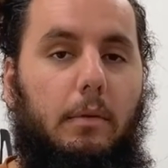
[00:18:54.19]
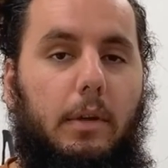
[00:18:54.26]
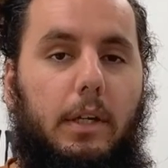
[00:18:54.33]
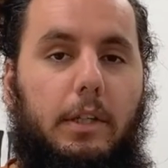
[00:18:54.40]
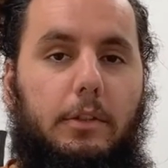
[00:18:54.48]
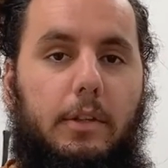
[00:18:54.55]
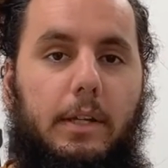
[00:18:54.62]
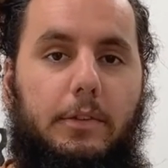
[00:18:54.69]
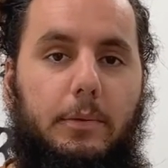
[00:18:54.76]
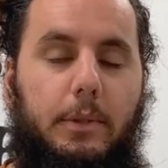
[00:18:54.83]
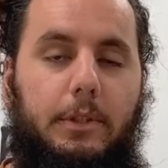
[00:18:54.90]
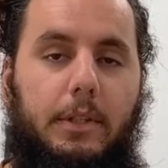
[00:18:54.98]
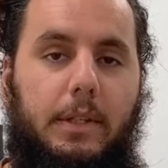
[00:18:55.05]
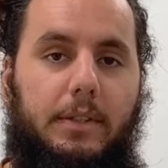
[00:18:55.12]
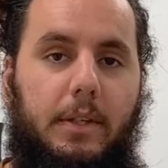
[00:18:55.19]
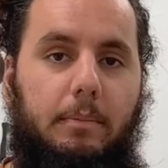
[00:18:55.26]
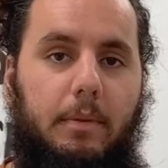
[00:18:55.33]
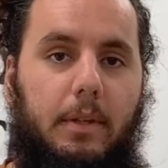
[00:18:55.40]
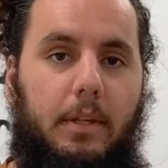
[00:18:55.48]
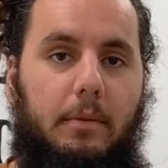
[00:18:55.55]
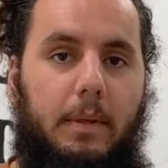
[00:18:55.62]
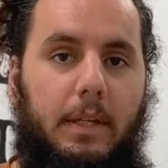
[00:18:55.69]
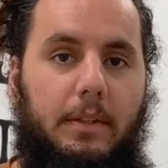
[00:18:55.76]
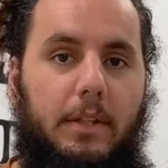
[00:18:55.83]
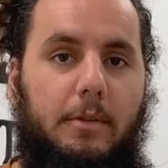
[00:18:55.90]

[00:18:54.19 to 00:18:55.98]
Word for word: We're going to try and switch things up a little bit.